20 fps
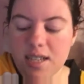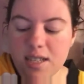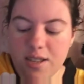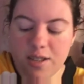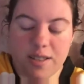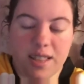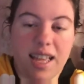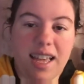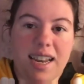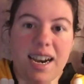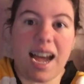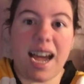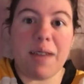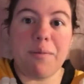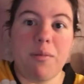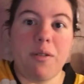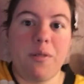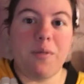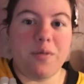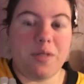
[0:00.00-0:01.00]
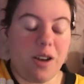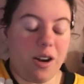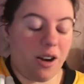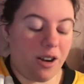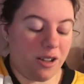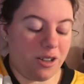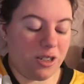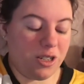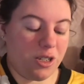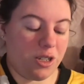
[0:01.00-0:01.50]
So then I moved
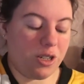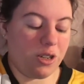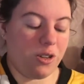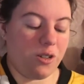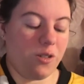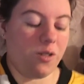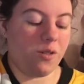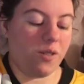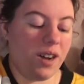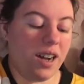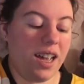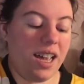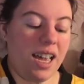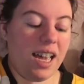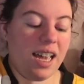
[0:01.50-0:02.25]
on to